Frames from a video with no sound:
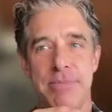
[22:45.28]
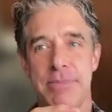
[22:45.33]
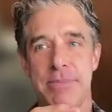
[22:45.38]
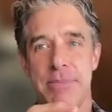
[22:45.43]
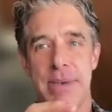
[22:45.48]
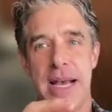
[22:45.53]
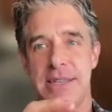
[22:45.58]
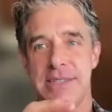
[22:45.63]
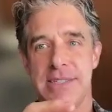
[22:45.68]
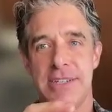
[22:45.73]

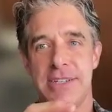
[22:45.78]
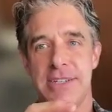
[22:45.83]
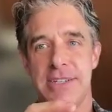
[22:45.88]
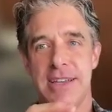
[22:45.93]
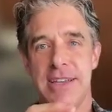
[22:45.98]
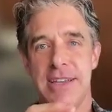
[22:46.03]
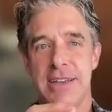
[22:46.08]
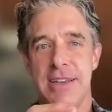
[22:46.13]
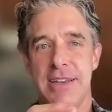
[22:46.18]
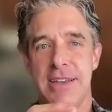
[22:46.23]
passage.
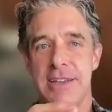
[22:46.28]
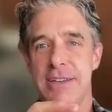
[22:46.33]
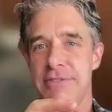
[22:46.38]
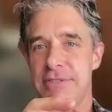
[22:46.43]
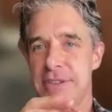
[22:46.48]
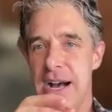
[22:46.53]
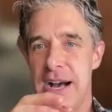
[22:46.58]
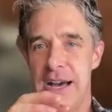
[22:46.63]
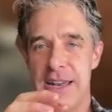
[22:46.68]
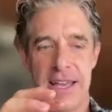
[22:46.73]
You've
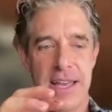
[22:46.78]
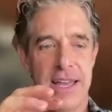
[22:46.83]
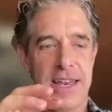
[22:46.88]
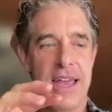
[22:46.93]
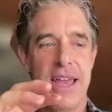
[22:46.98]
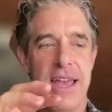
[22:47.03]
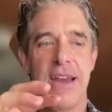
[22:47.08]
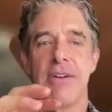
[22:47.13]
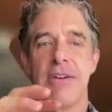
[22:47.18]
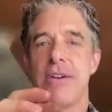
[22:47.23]
got to get
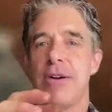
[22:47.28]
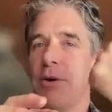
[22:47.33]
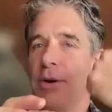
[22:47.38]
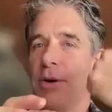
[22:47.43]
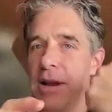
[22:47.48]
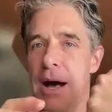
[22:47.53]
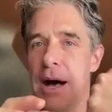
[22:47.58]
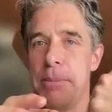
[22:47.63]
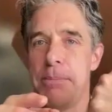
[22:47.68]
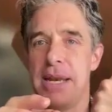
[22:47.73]
air
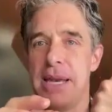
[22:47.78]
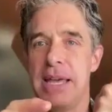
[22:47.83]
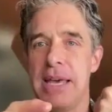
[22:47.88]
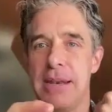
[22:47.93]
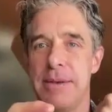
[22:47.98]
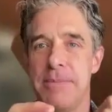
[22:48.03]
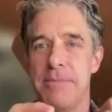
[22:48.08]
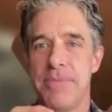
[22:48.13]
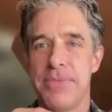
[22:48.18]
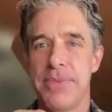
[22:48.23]
going up and
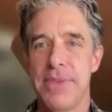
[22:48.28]
in.